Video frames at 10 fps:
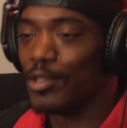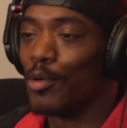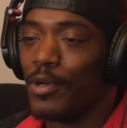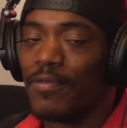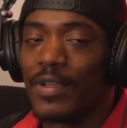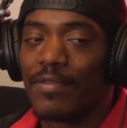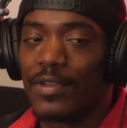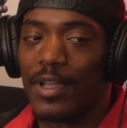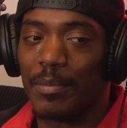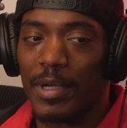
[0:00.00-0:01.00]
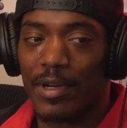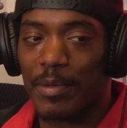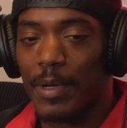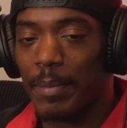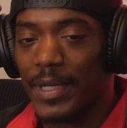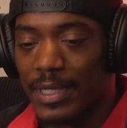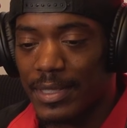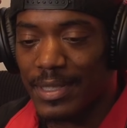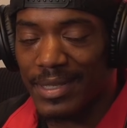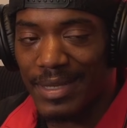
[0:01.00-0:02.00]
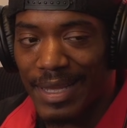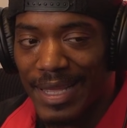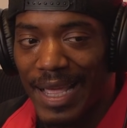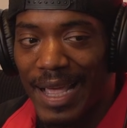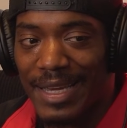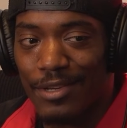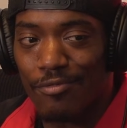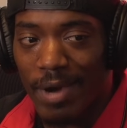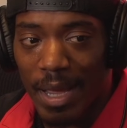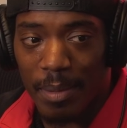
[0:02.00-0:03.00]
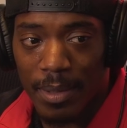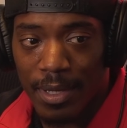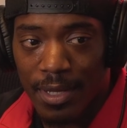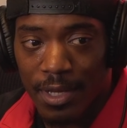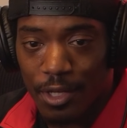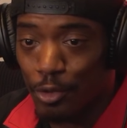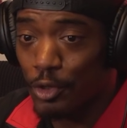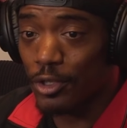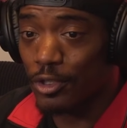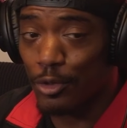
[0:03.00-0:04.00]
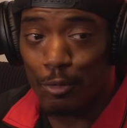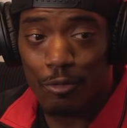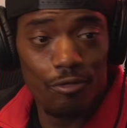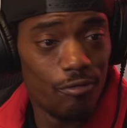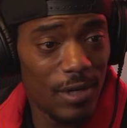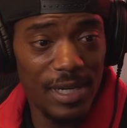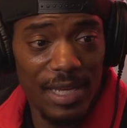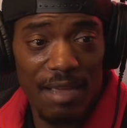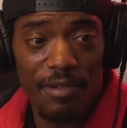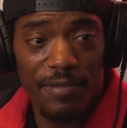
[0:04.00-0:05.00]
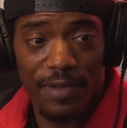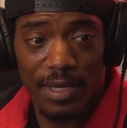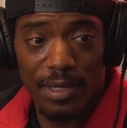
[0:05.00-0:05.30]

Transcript: you know the thing for the American public is, can he rap? You could do really everything,